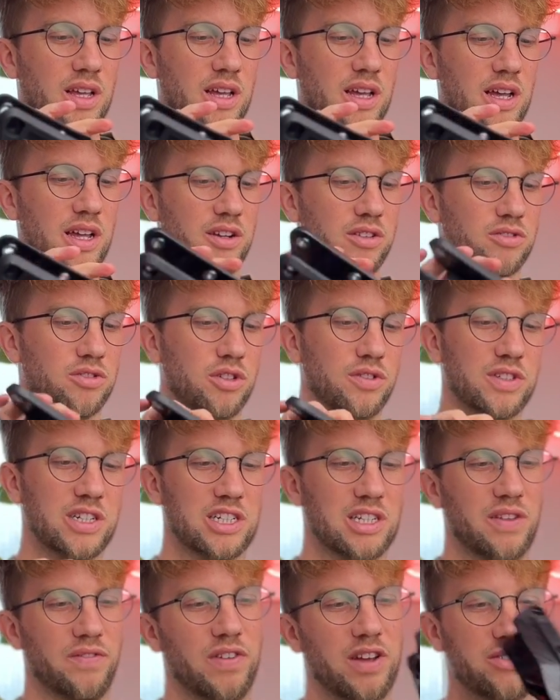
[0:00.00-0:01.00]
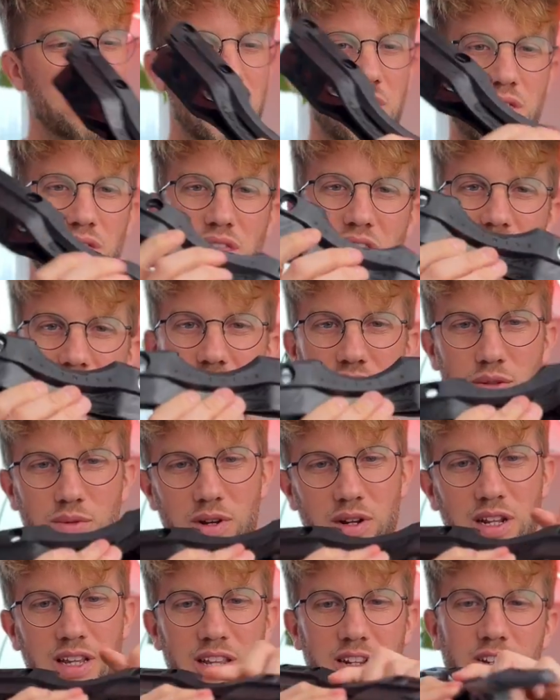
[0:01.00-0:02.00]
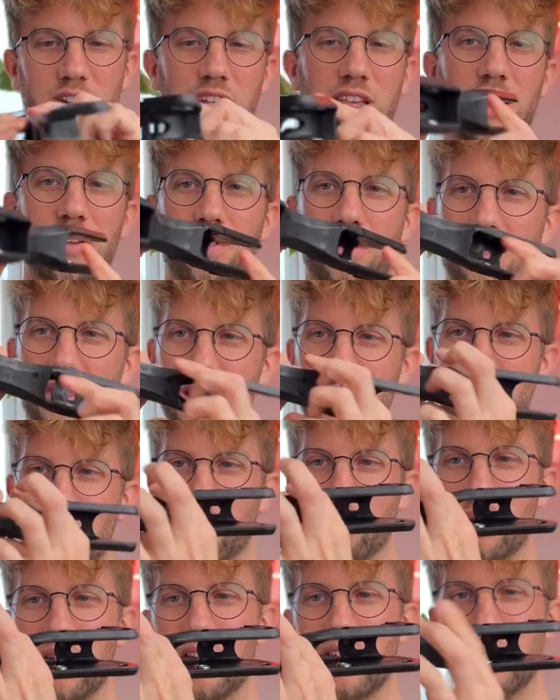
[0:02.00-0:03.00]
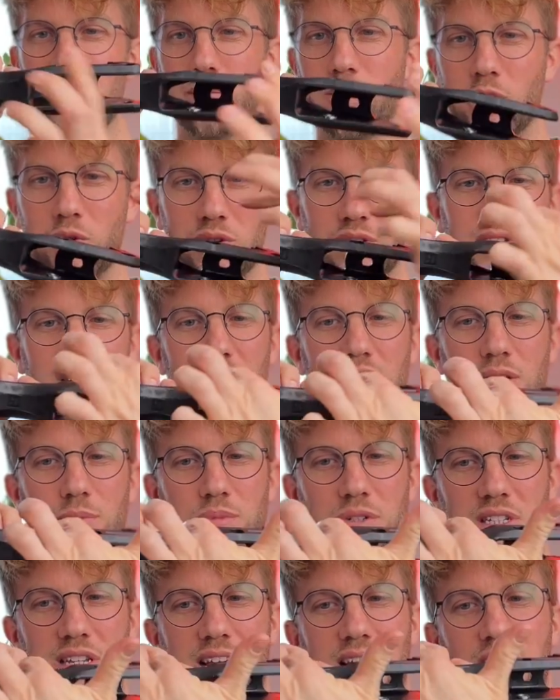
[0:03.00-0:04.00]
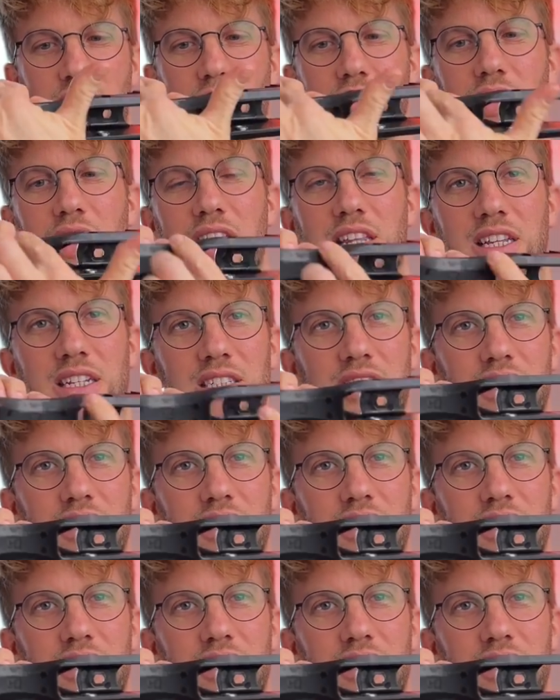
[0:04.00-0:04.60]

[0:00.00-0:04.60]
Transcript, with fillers: And the groove's actually very thin as well. Like, look how thin they've made it in the middle. It dips down like this,